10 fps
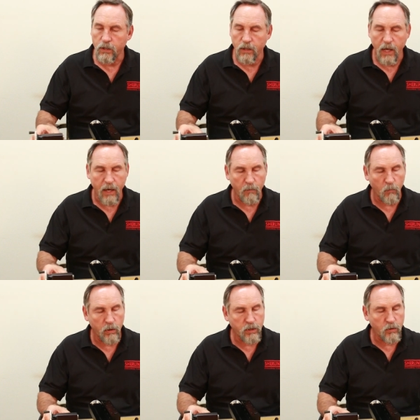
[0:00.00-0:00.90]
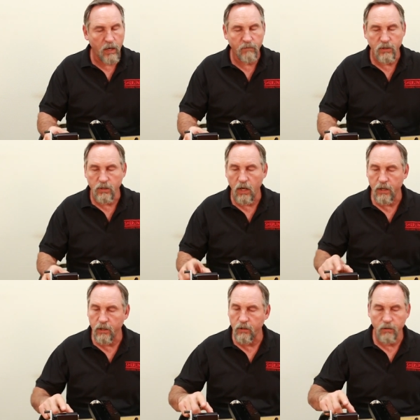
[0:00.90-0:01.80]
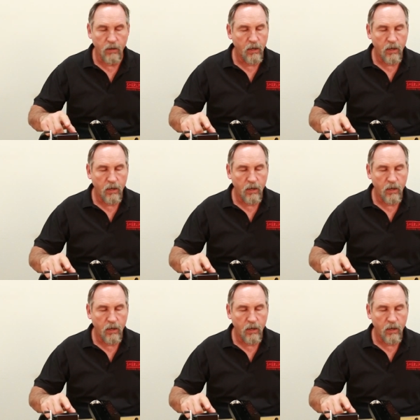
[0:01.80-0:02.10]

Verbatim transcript: that once you have this on here,